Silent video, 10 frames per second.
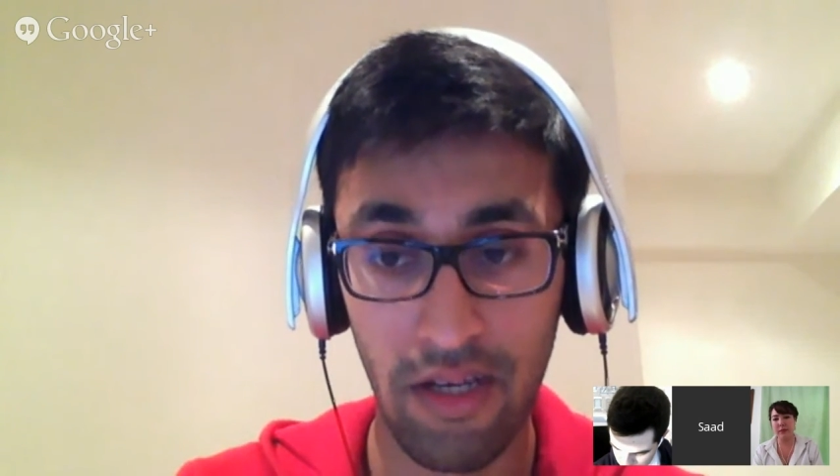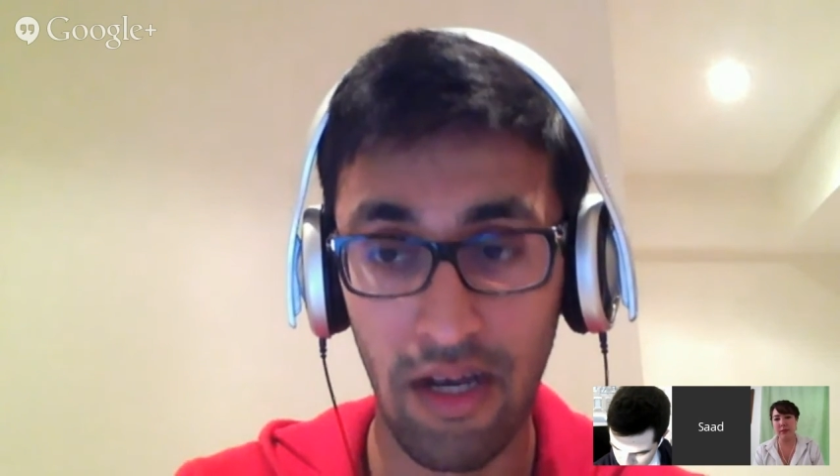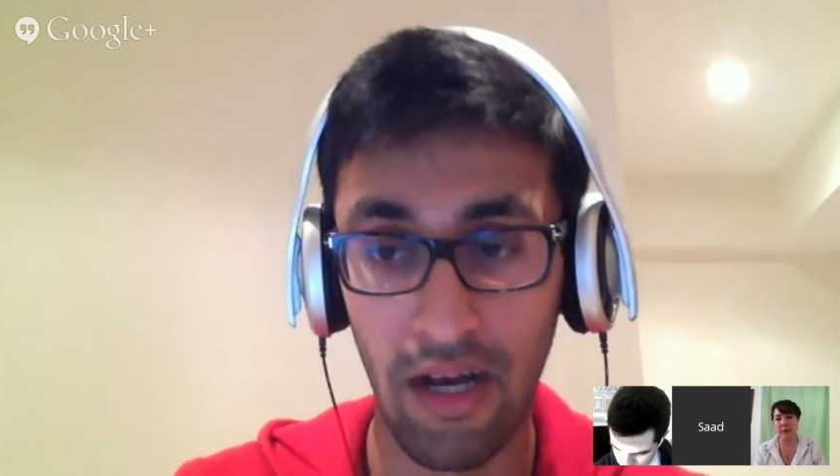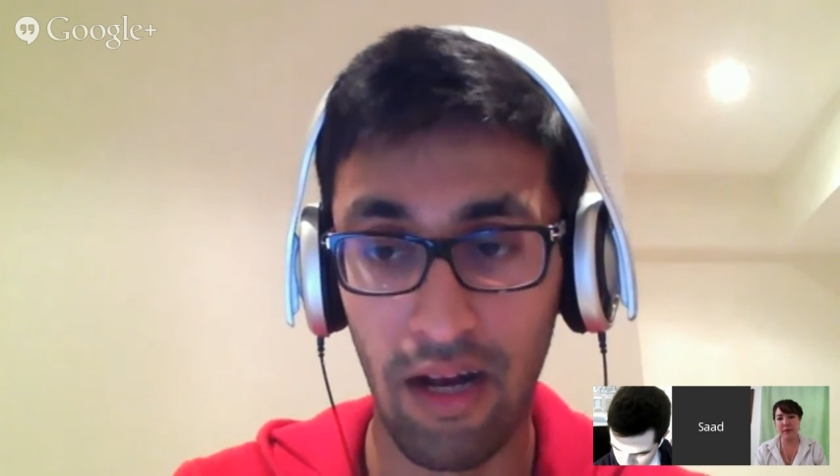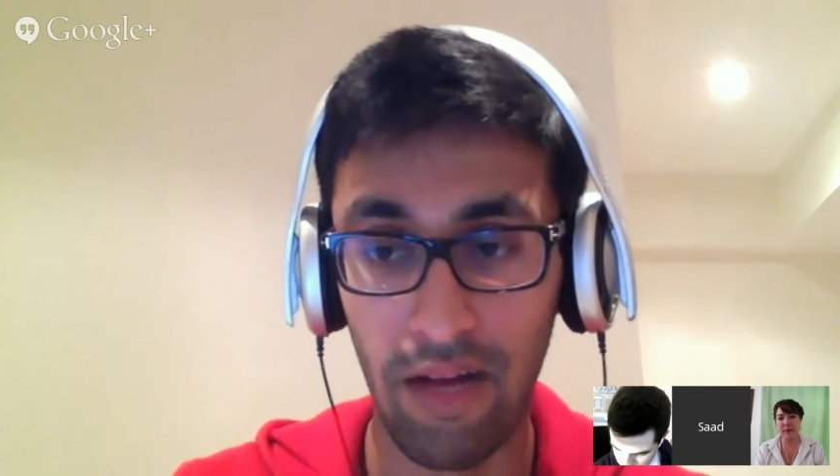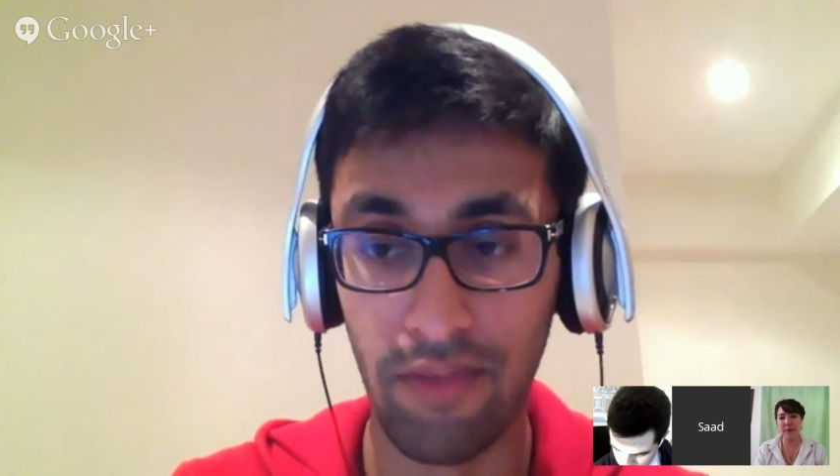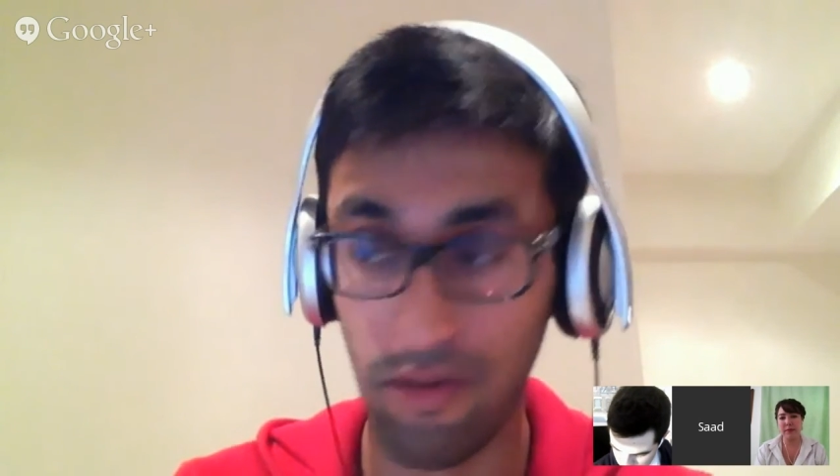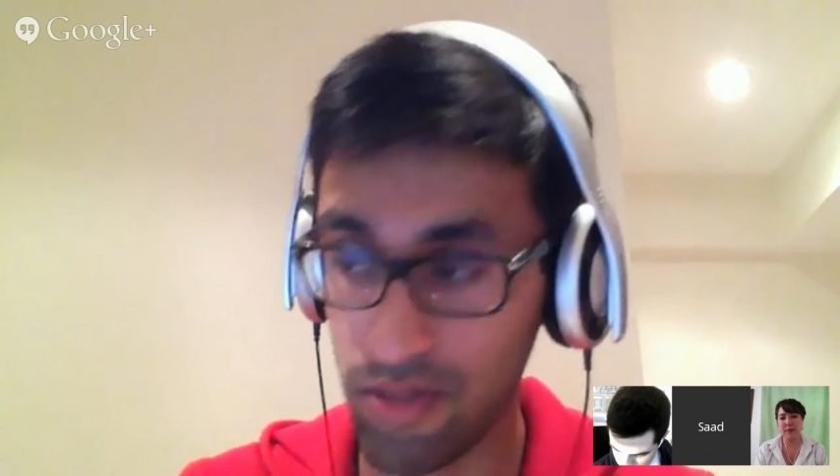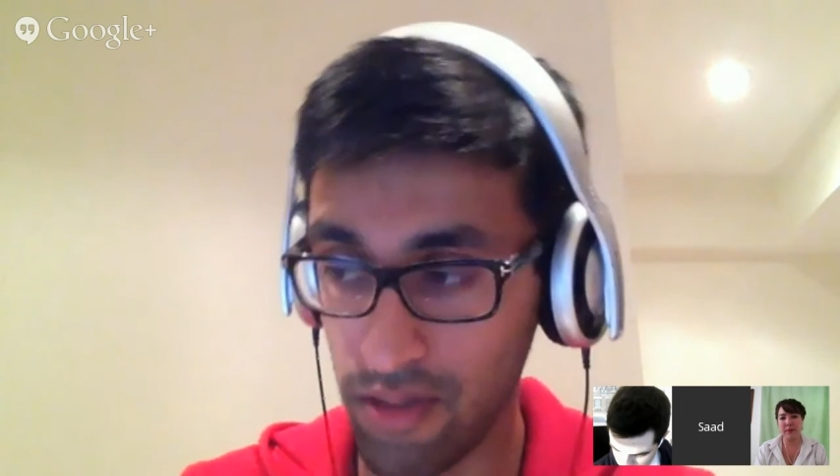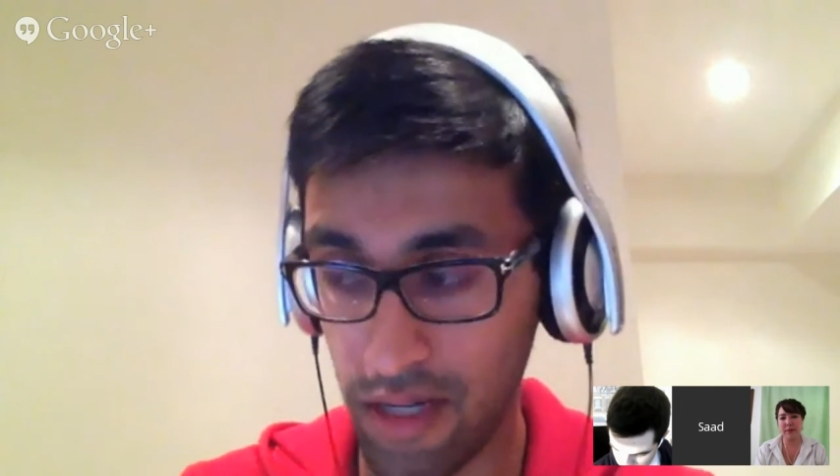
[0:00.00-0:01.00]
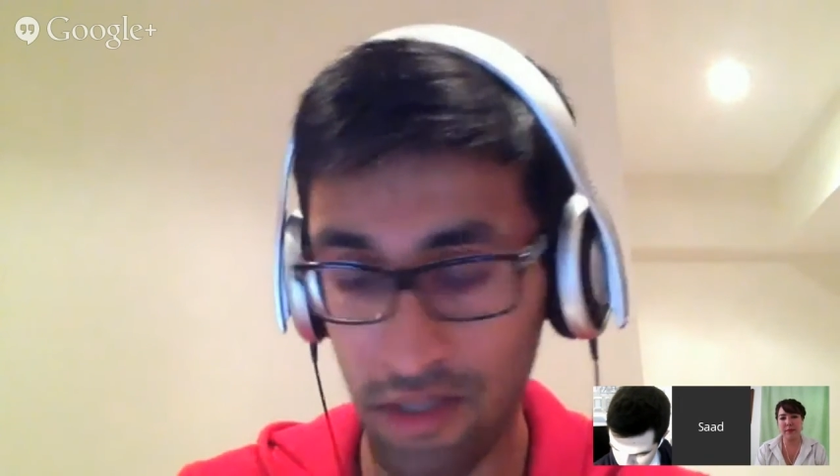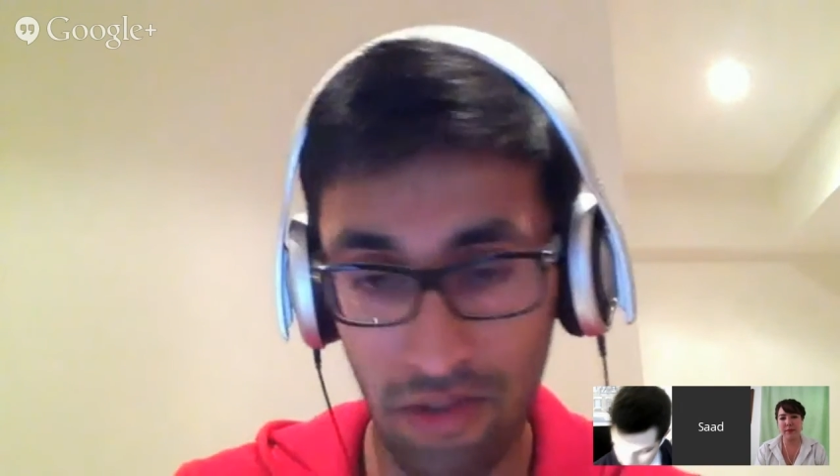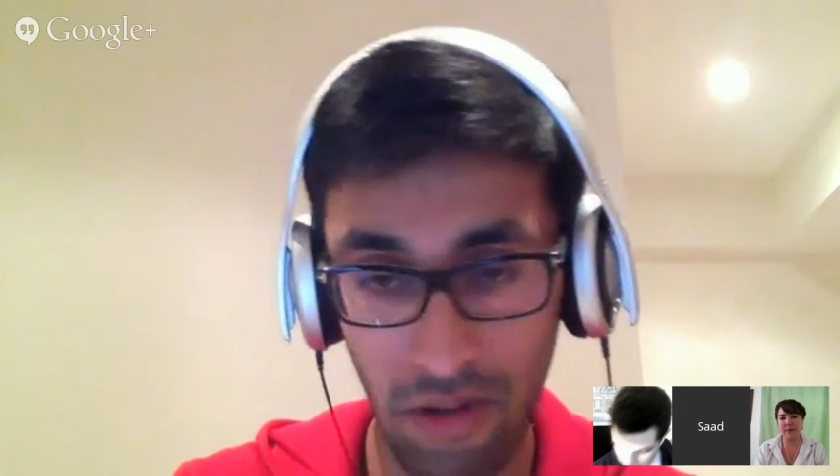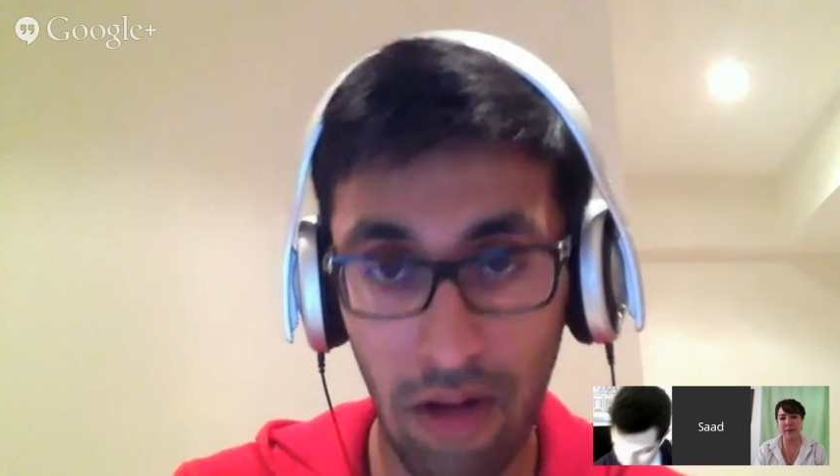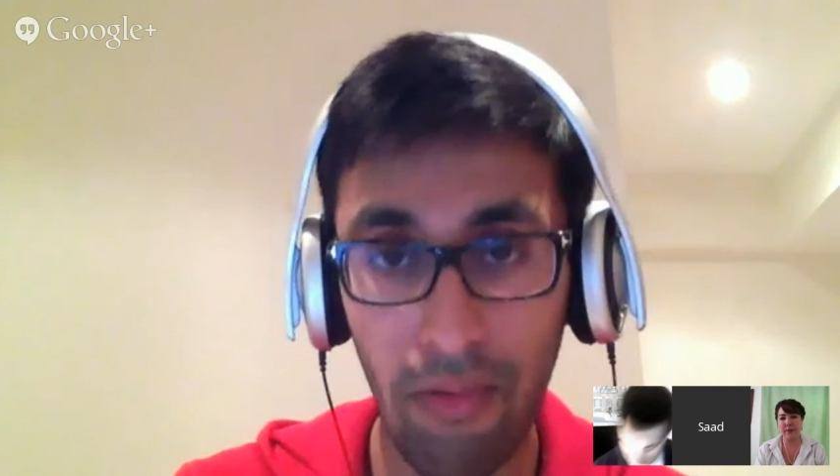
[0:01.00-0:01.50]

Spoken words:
There was a lot of strong